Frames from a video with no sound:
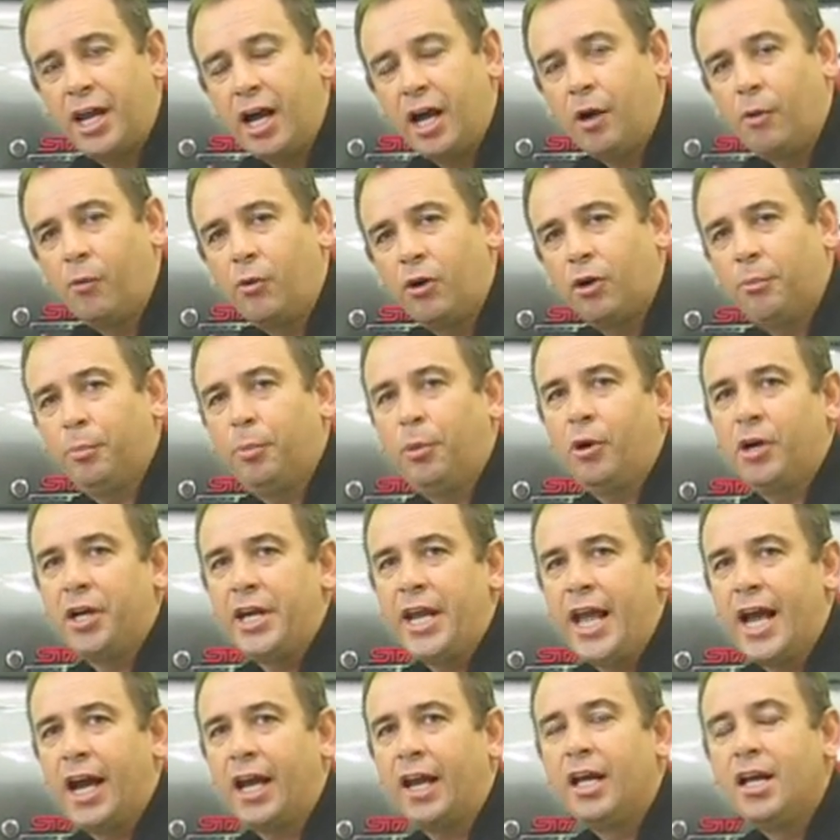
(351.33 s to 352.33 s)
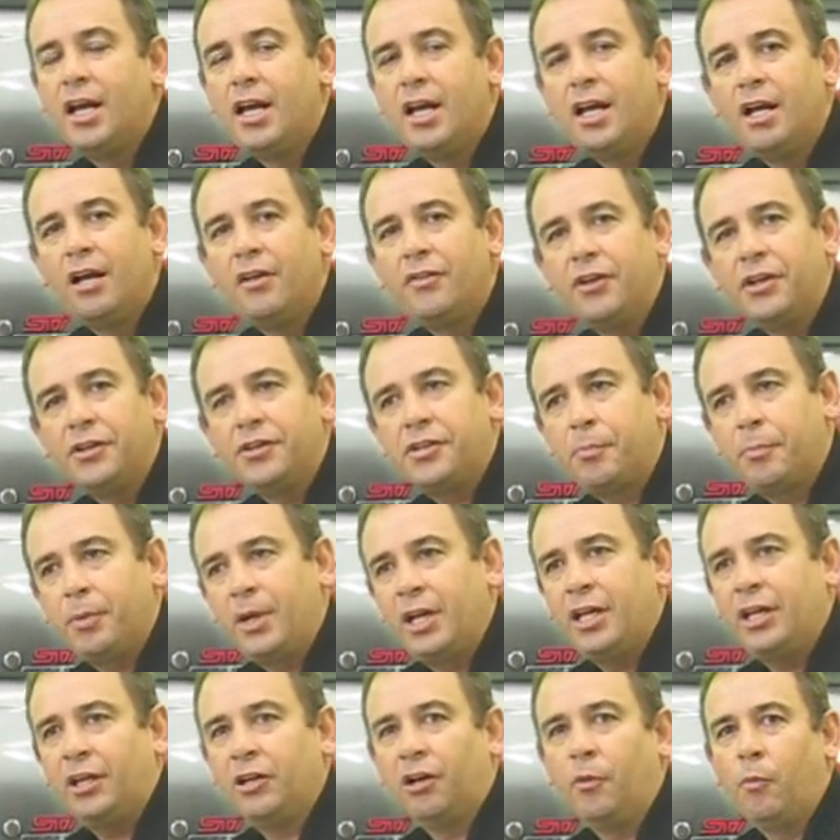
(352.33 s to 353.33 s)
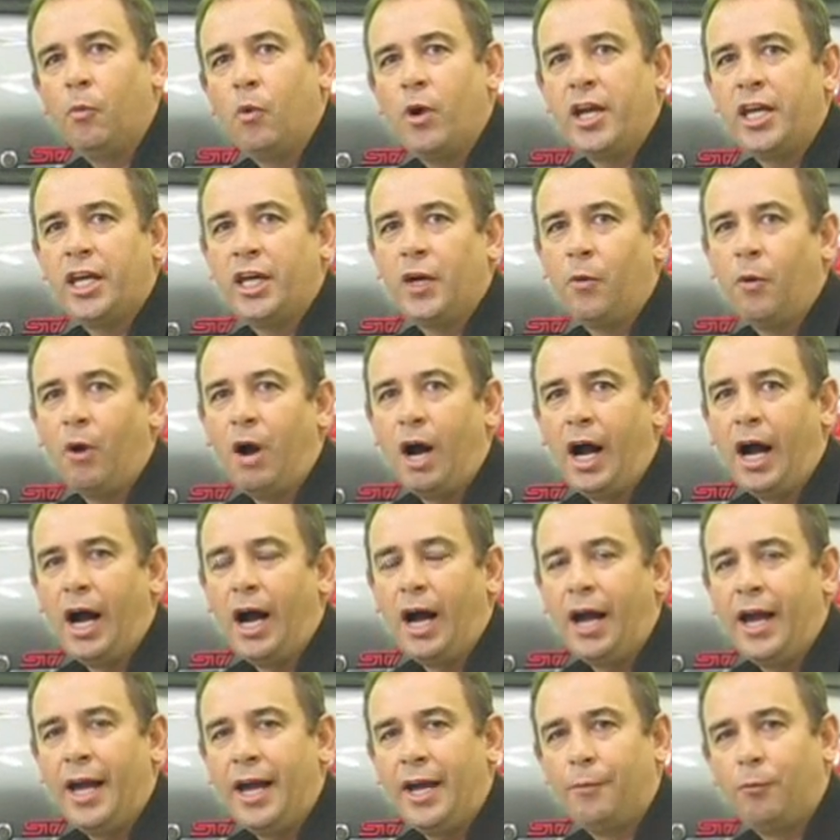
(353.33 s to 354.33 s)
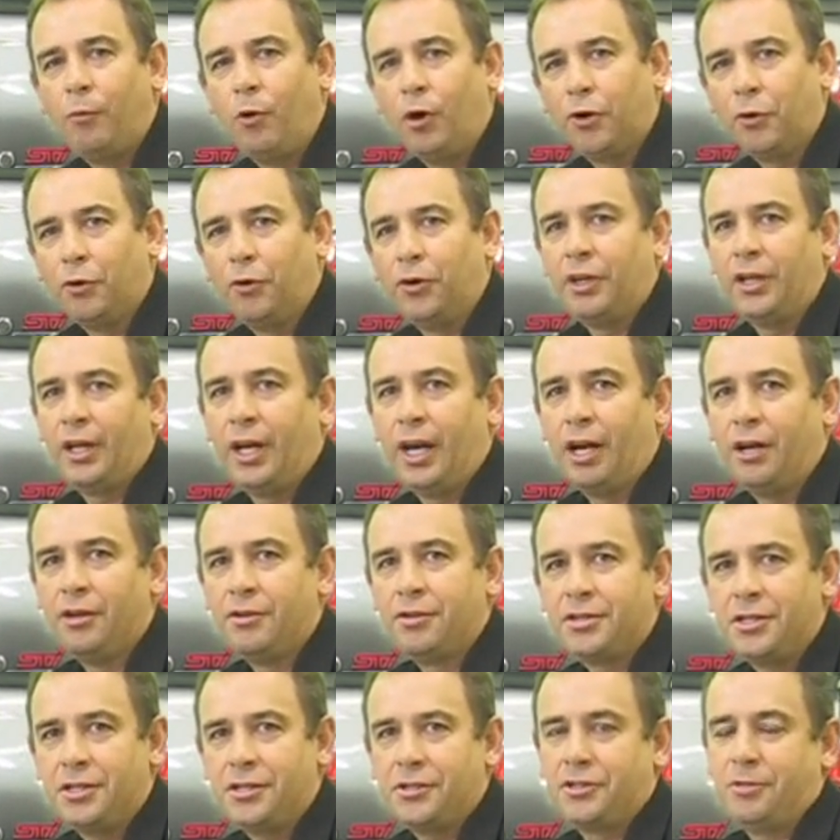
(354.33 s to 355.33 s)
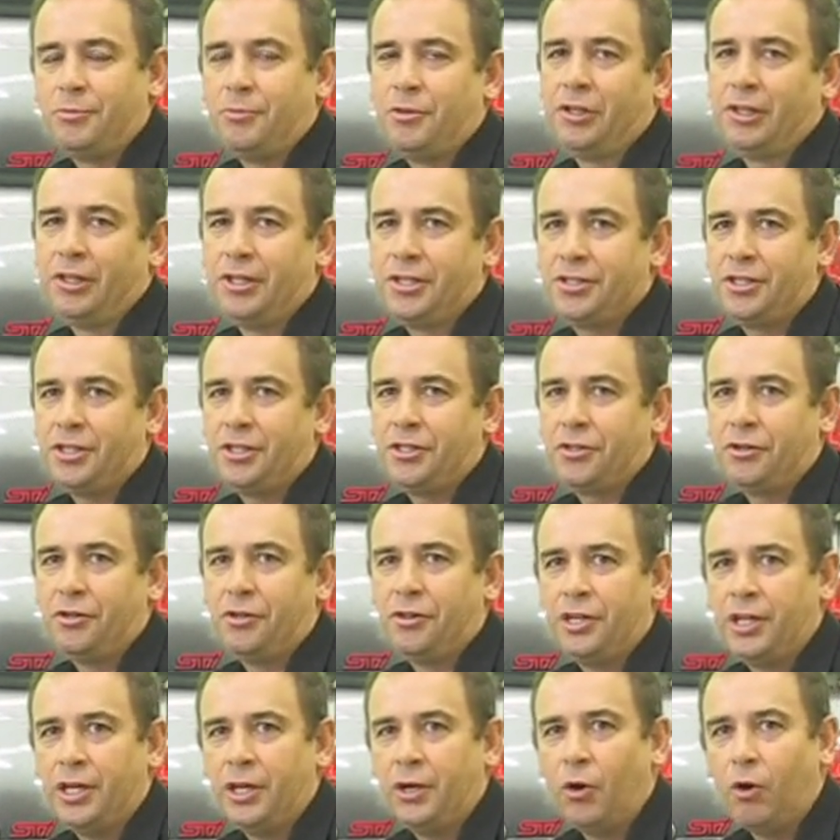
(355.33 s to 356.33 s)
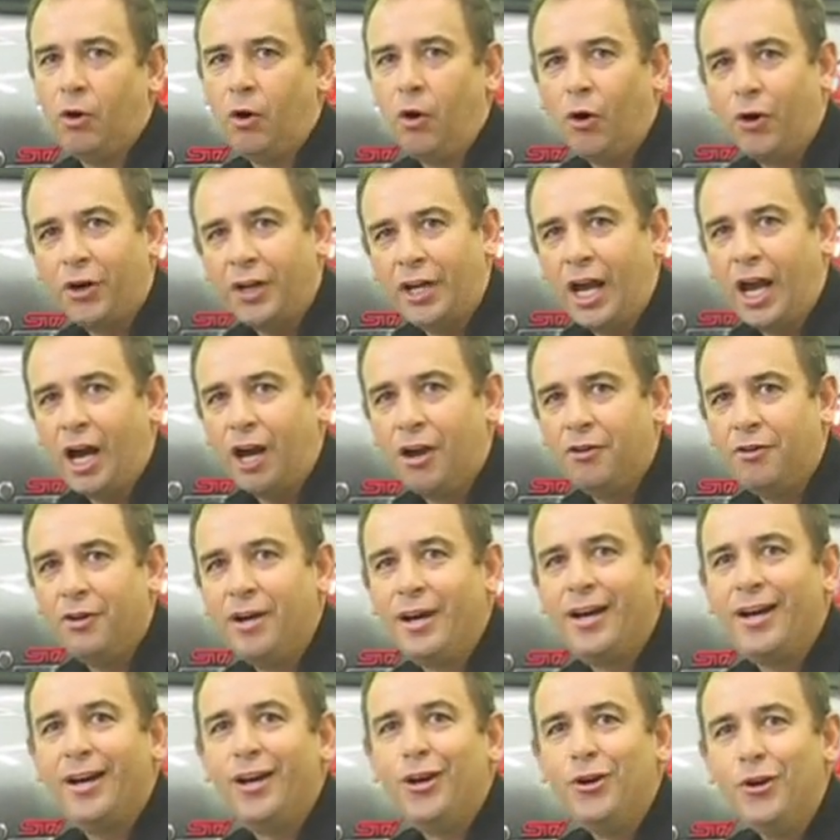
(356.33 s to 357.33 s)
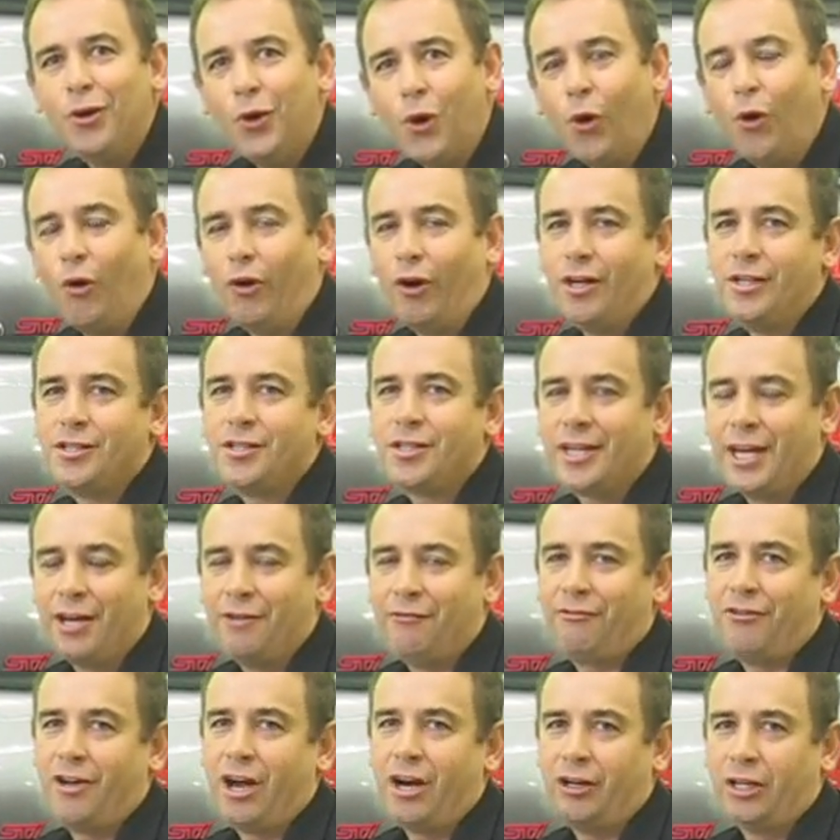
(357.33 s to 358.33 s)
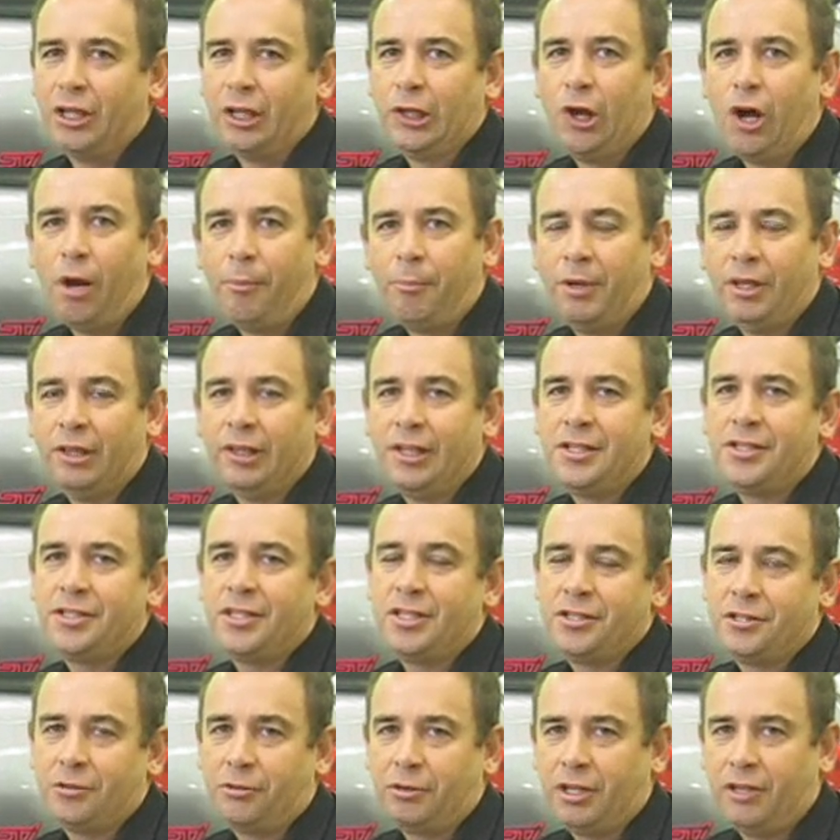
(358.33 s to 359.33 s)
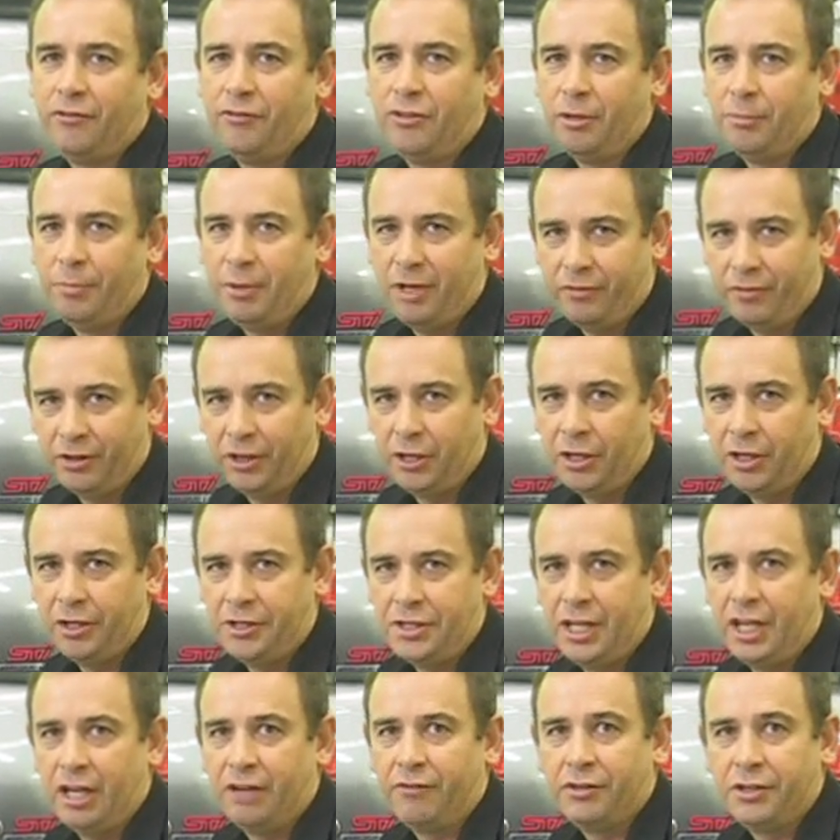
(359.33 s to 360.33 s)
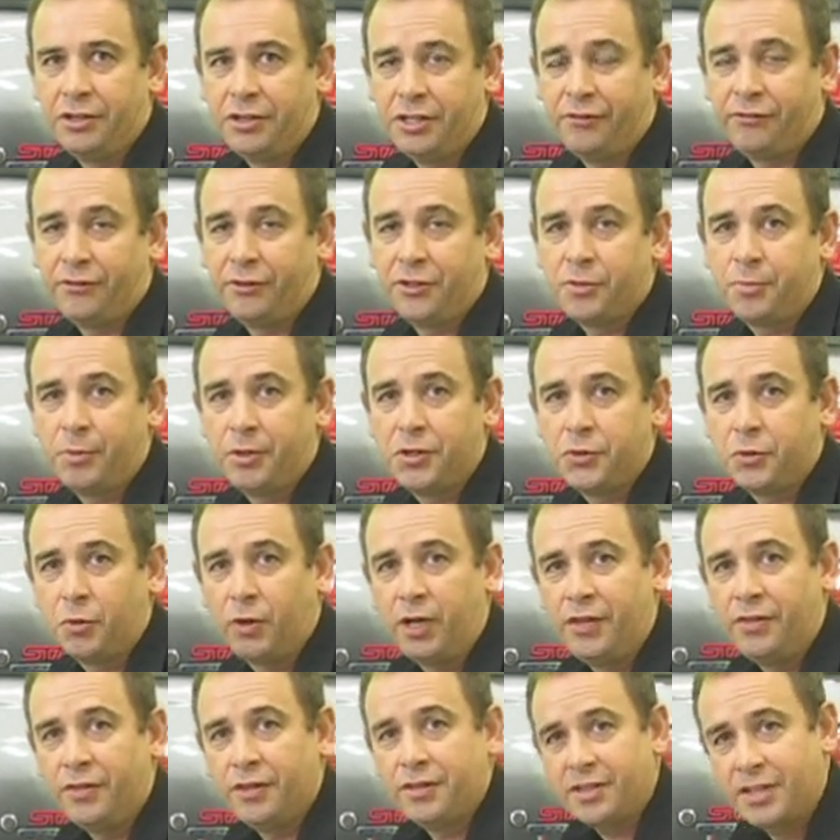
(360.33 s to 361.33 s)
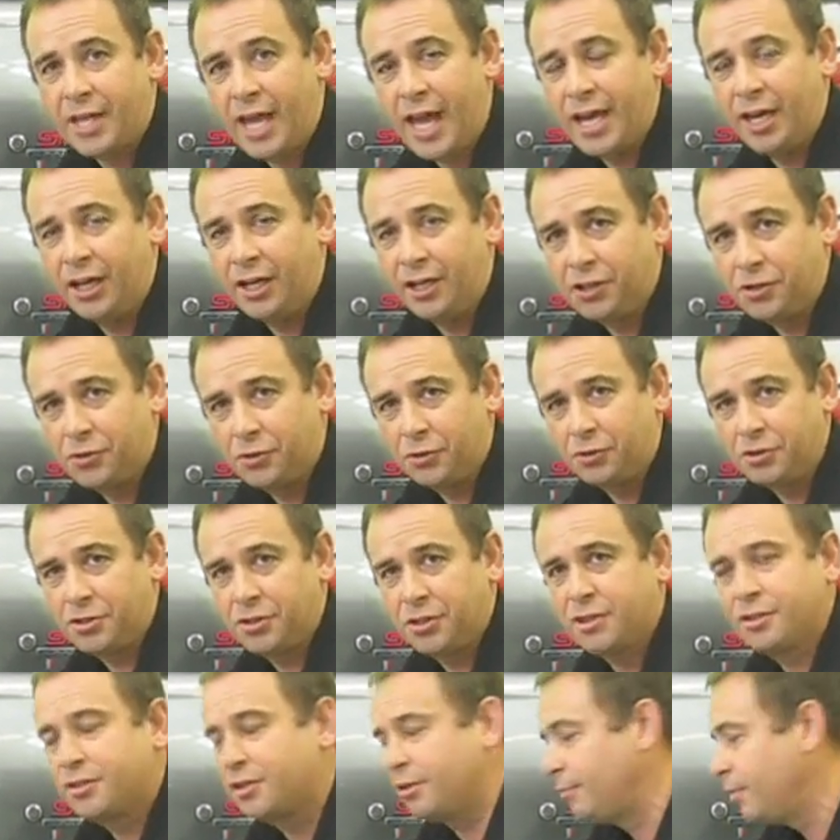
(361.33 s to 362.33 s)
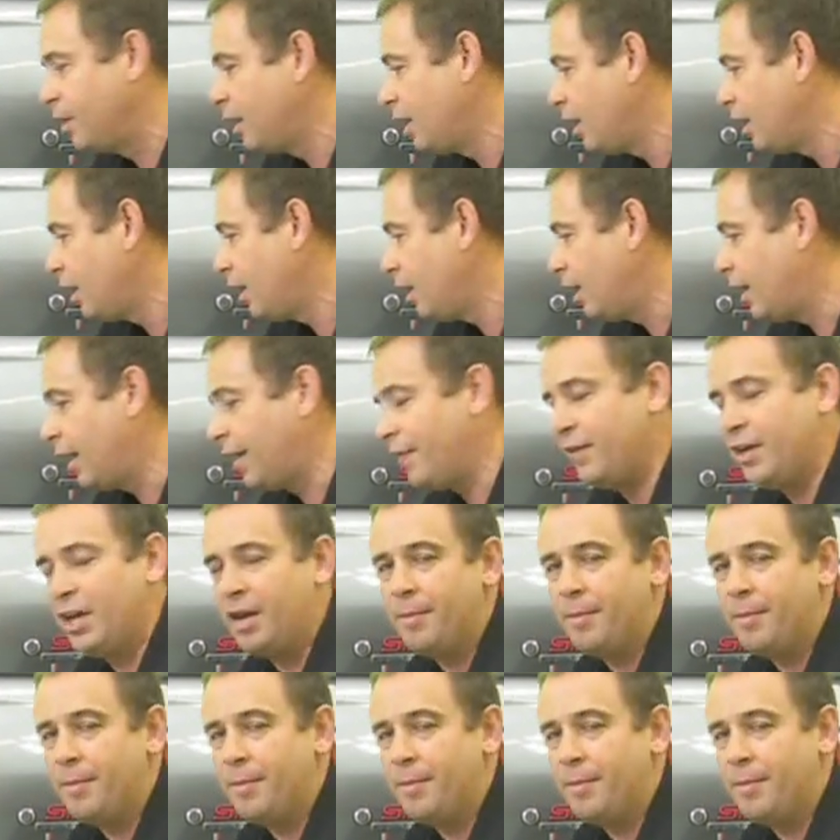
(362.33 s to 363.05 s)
Now I want to point out that depending on where you are and what audio system you're listening to, the audio noise can vary a lot, but at least this will give you a bit of an idea of the difference between the standard exhaust system and the